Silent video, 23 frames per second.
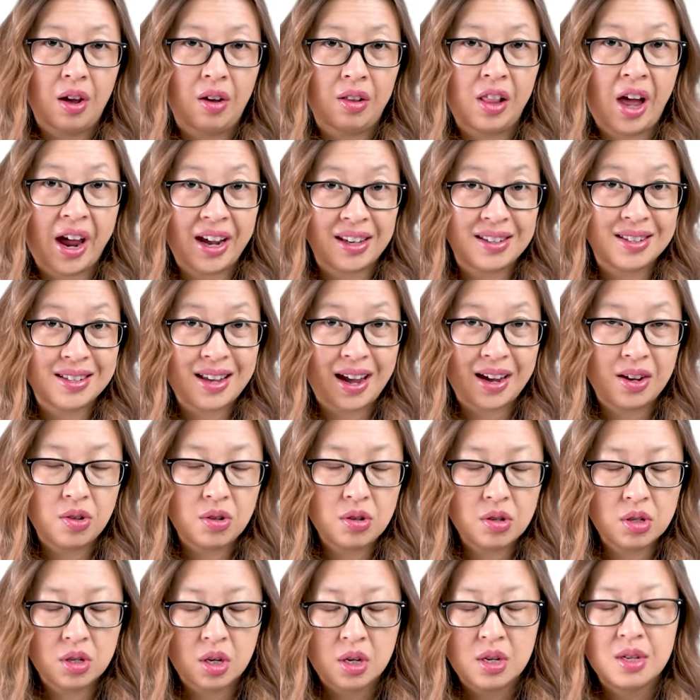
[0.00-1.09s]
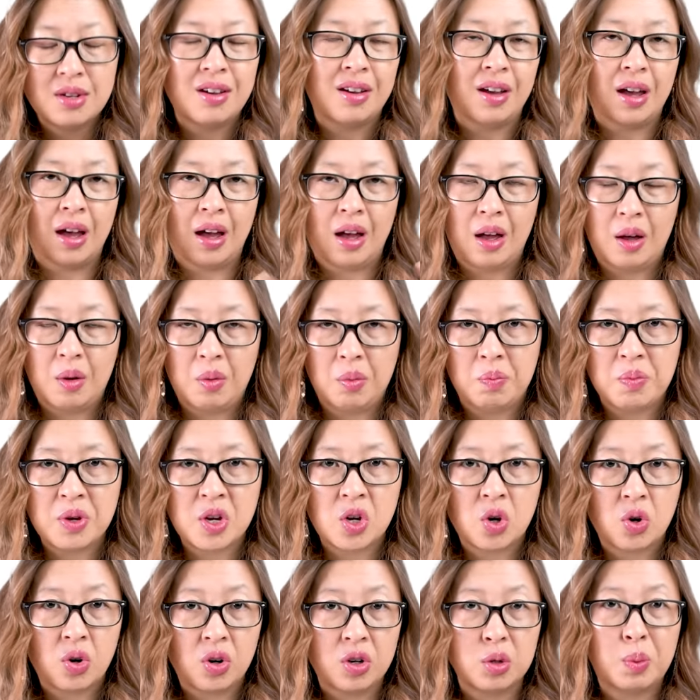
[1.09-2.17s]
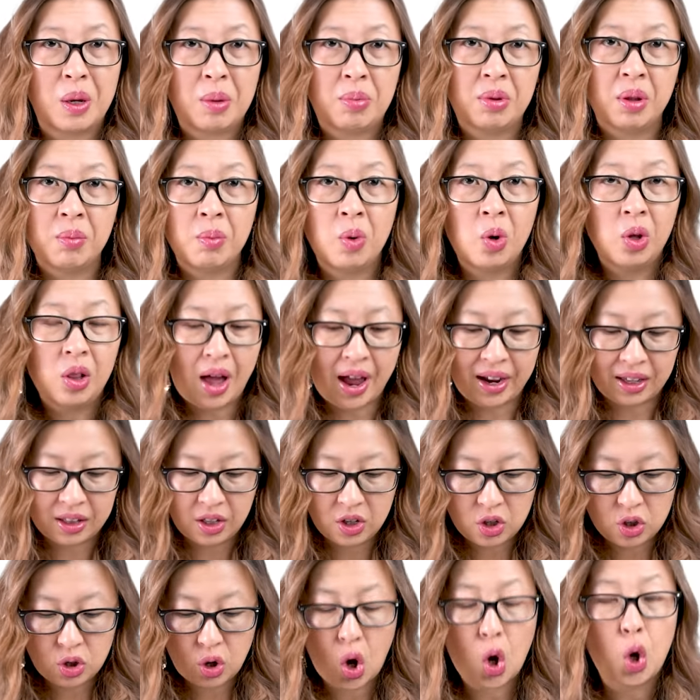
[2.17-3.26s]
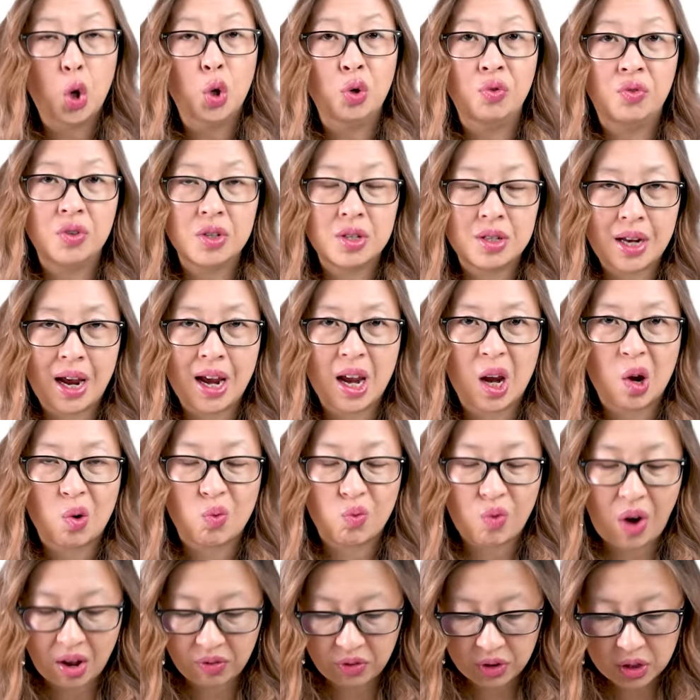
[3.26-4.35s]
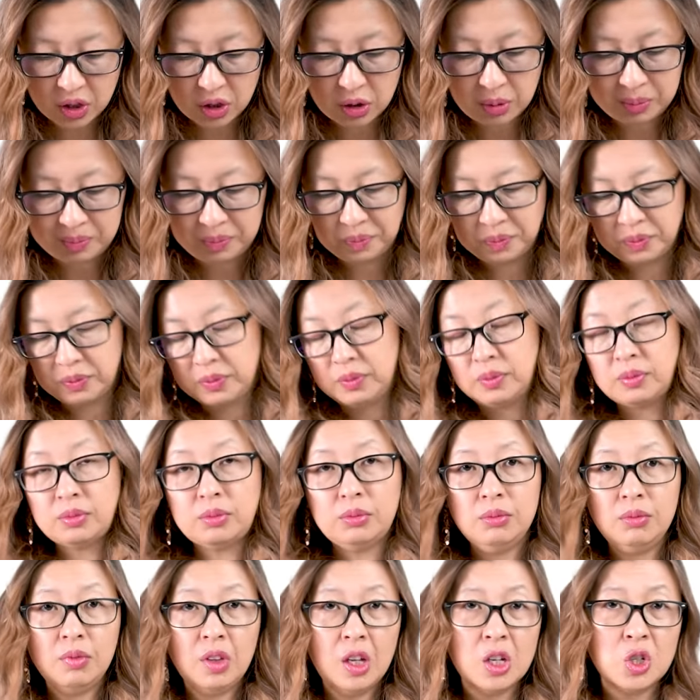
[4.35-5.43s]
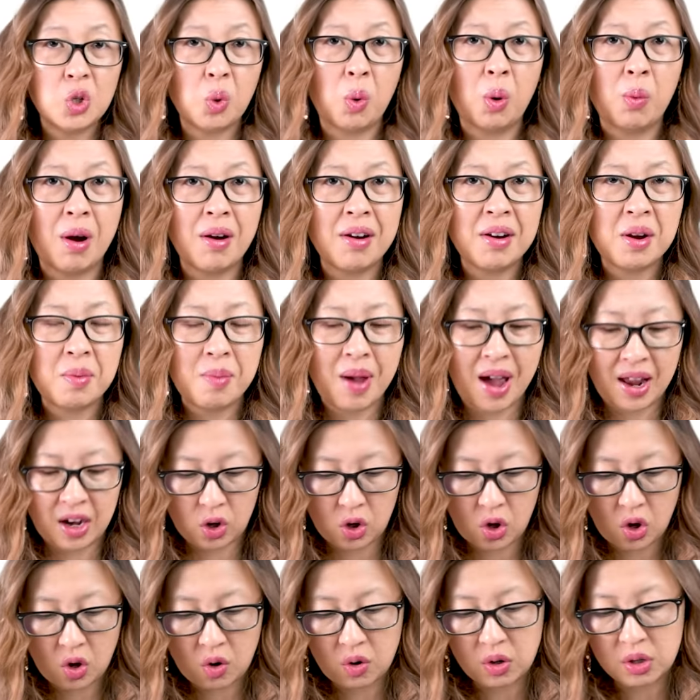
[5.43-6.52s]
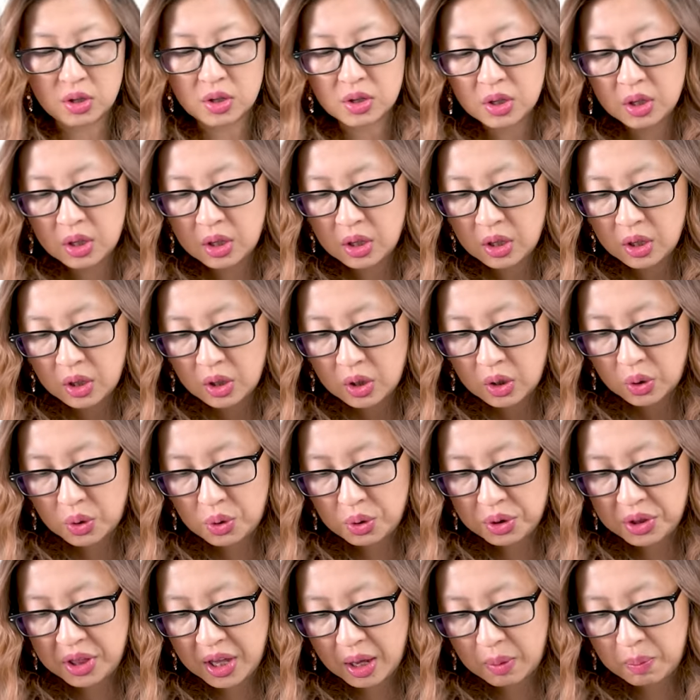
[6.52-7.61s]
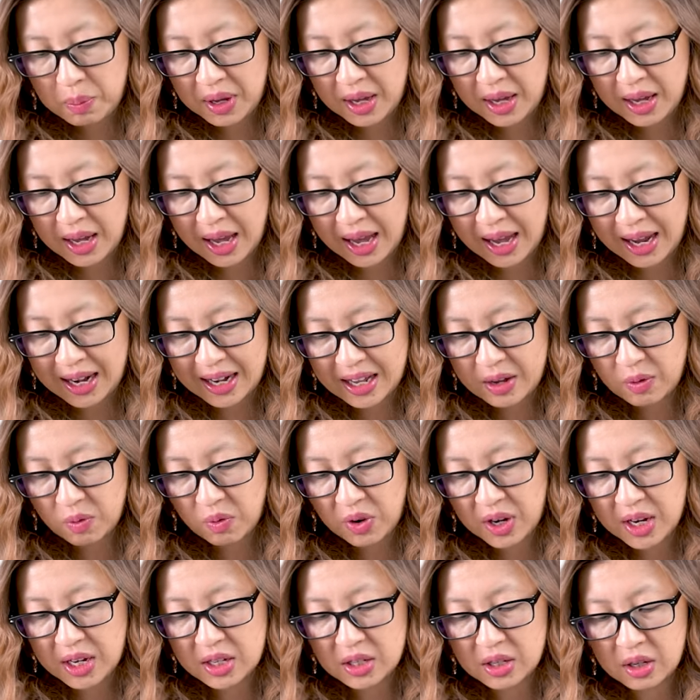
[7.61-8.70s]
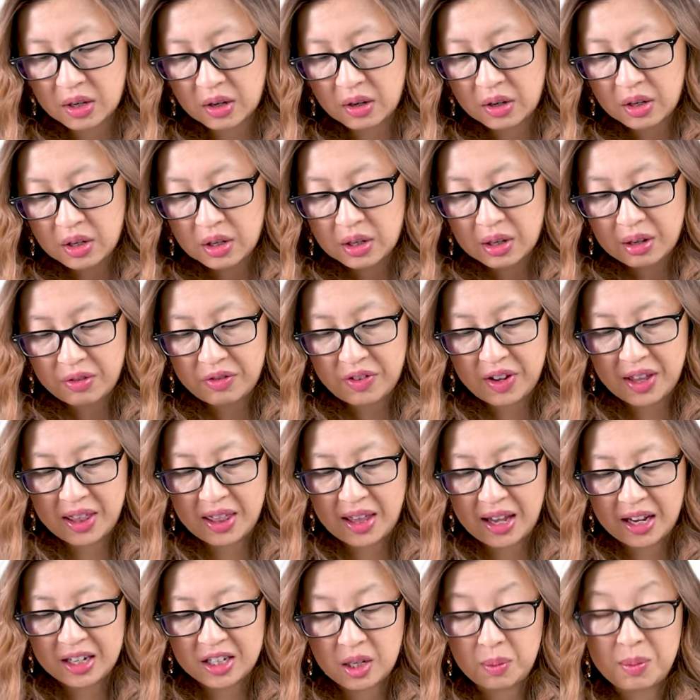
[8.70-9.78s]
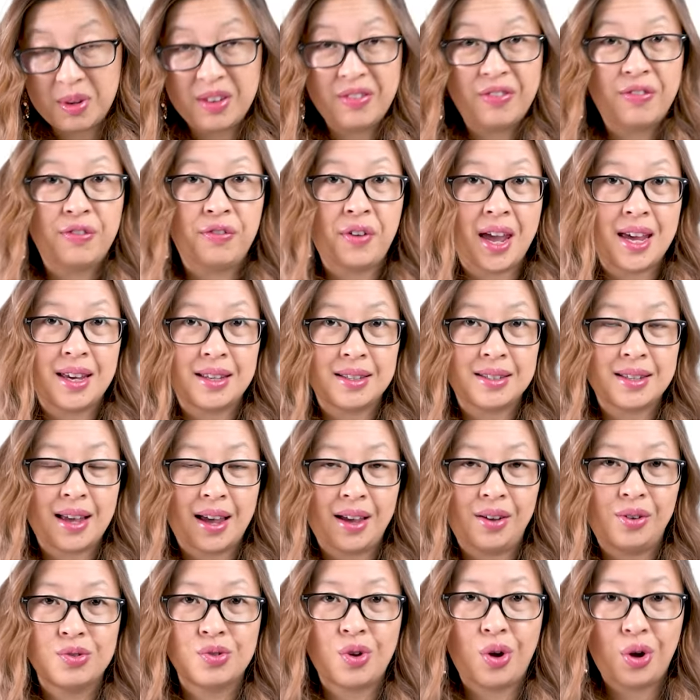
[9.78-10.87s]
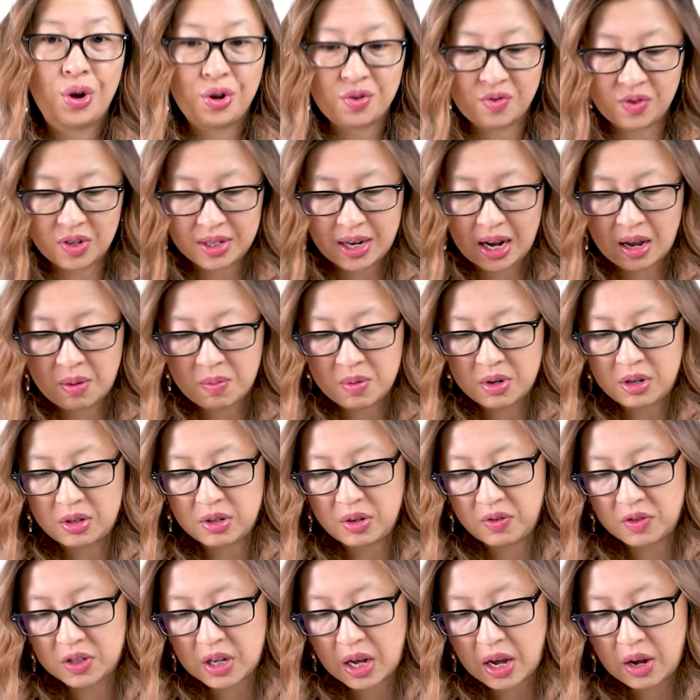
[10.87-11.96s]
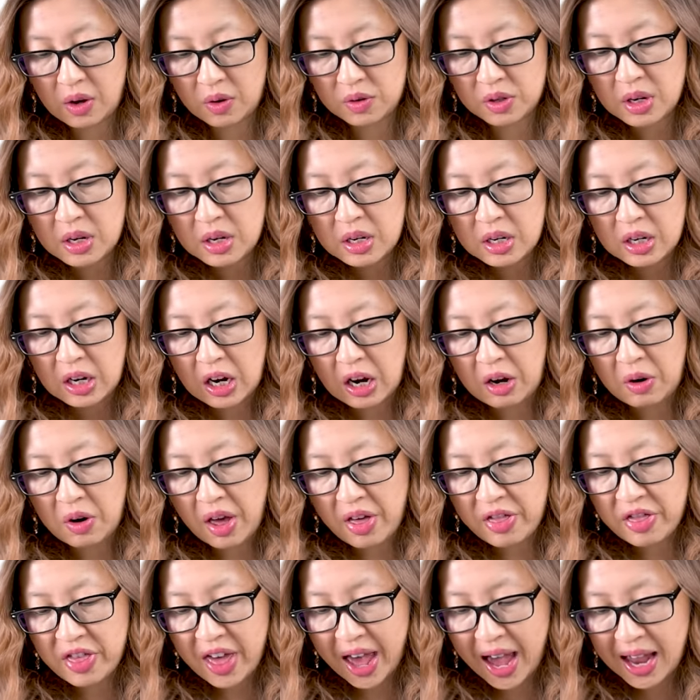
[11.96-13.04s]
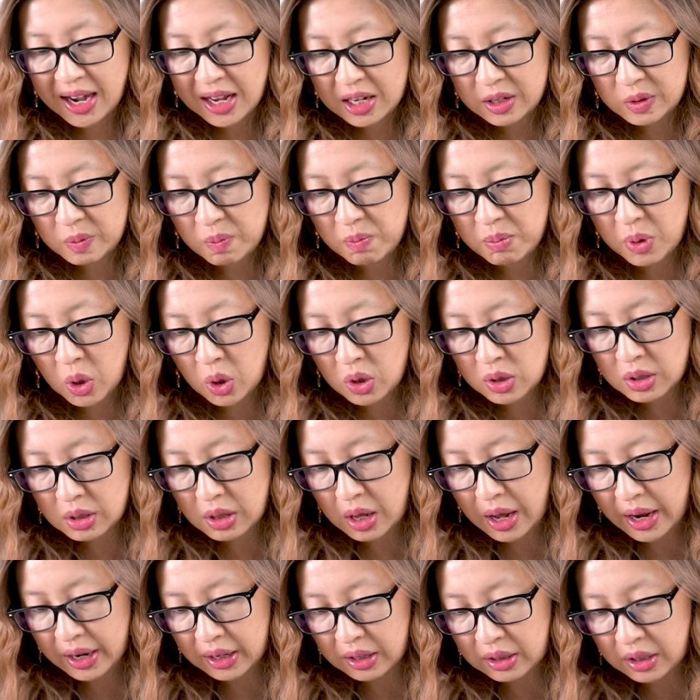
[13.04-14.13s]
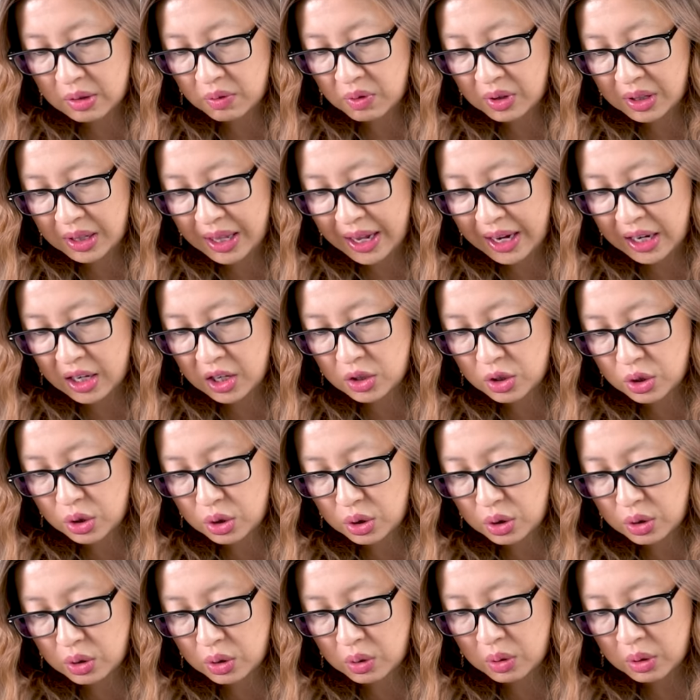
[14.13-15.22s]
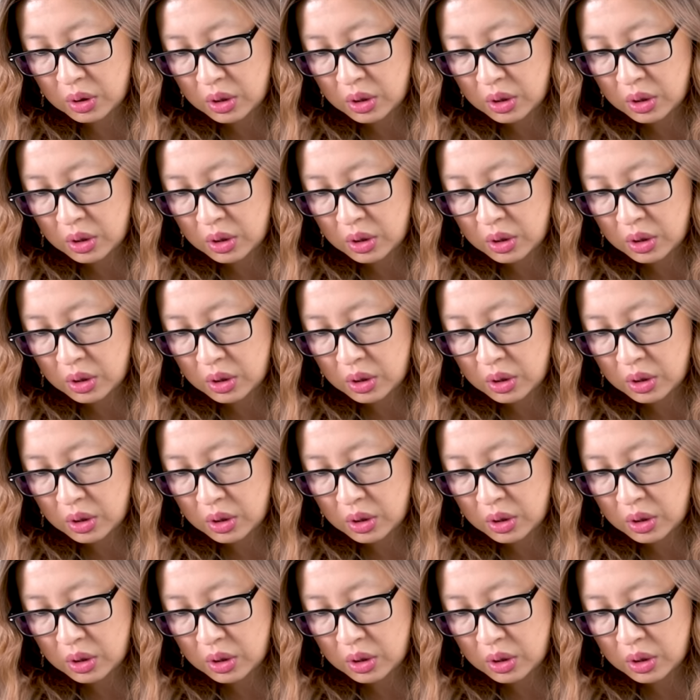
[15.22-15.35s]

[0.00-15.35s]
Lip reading: like sales because people are more likely to overstate revenue. So we're worried about occurrence. Could there be any reason for there to be fake sales or overstatement of sales? And that is most likely related to